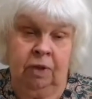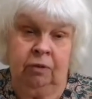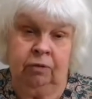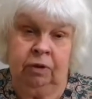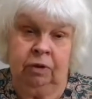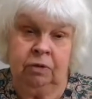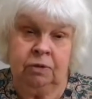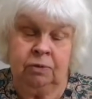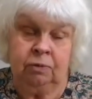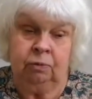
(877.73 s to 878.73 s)

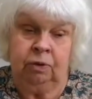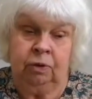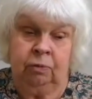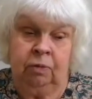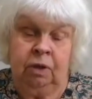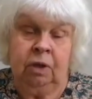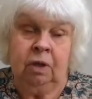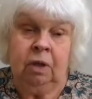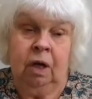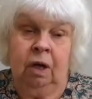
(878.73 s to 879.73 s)
Africans with them,
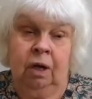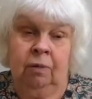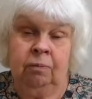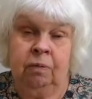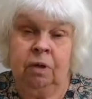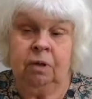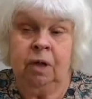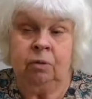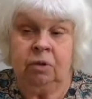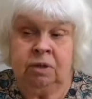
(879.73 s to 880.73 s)
and
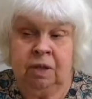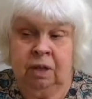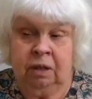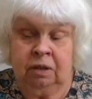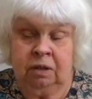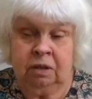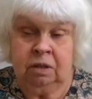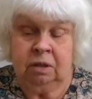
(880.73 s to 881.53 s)
they were attacked.